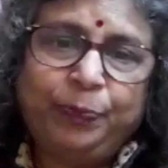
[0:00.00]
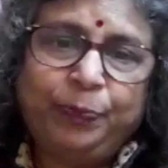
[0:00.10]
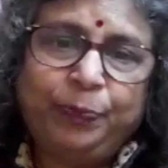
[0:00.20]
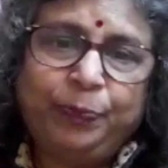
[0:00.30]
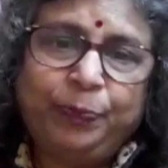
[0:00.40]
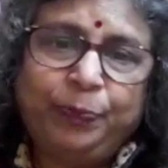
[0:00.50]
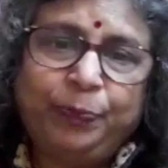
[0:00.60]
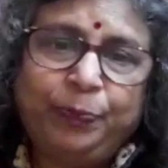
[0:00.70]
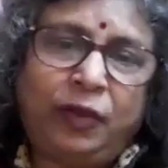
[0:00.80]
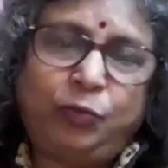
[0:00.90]
and
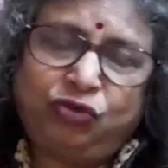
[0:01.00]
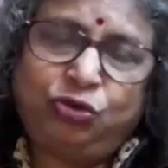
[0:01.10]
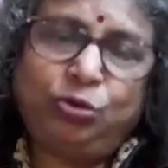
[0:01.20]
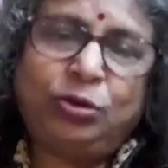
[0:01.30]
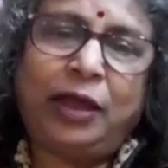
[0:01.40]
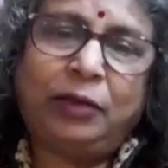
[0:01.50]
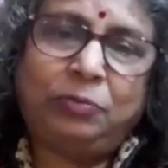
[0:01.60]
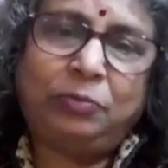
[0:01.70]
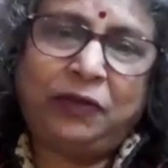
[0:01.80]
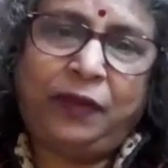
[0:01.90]
interception
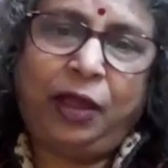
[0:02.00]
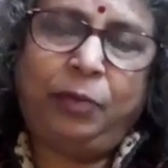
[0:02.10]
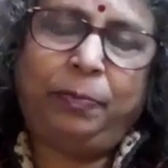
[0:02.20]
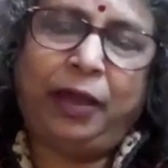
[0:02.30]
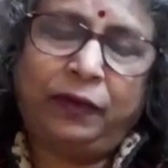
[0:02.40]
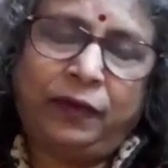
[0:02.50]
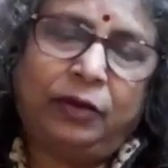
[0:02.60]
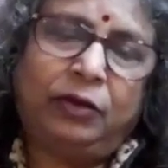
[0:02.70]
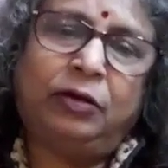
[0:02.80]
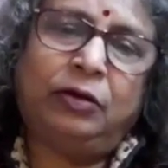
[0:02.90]
can be there by
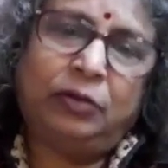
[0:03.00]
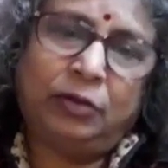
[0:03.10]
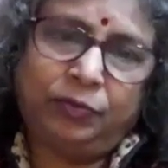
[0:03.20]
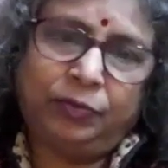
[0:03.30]
the,